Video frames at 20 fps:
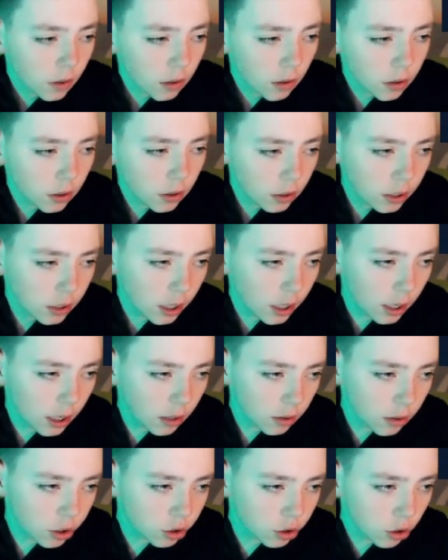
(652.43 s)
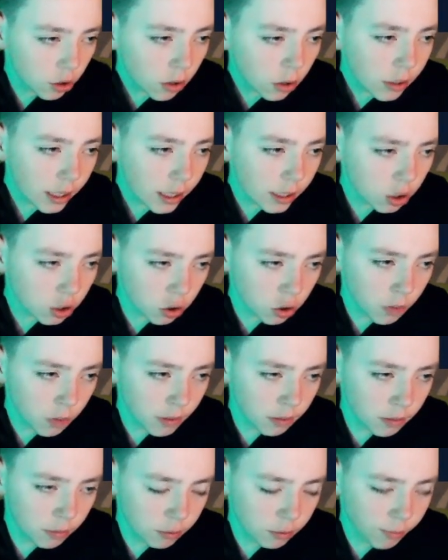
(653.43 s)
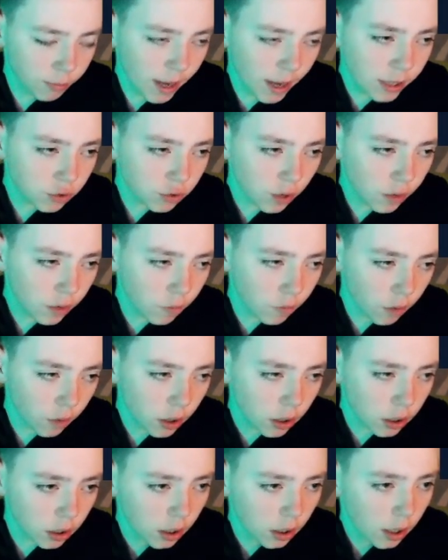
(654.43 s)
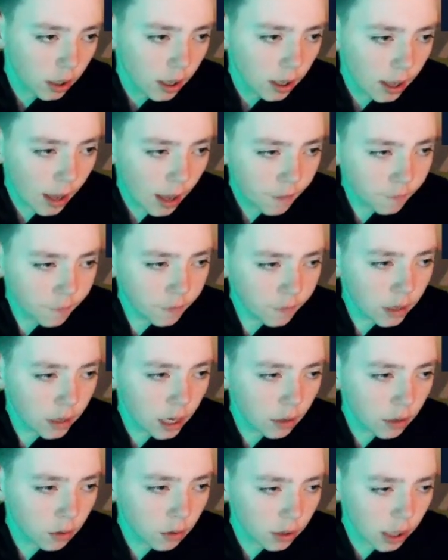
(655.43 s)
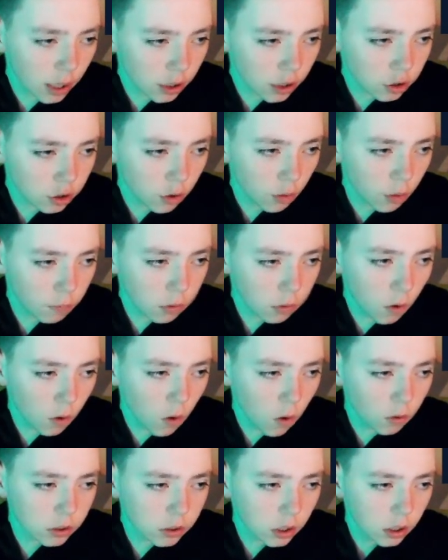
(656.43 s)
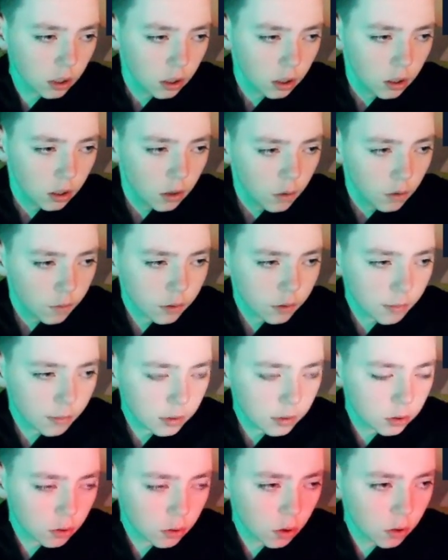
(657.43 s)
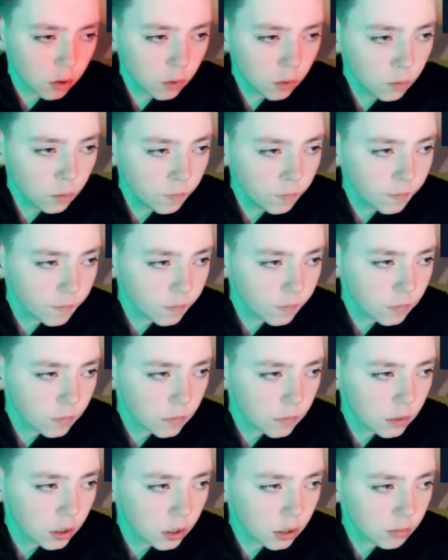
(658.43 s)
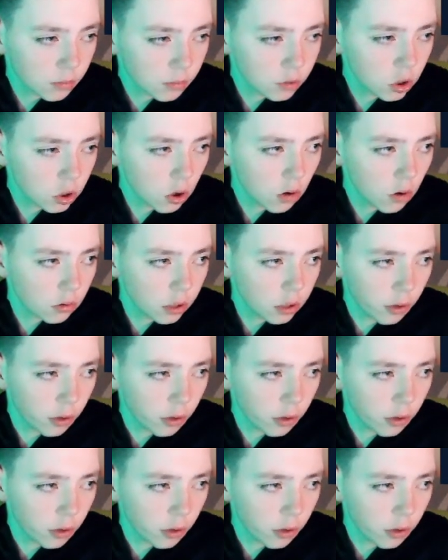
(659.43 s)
Yeah, they're struggling to get the shot away. There was men's right in front of every look. That shot blocked from O'Donnell. Here comes Scotland now.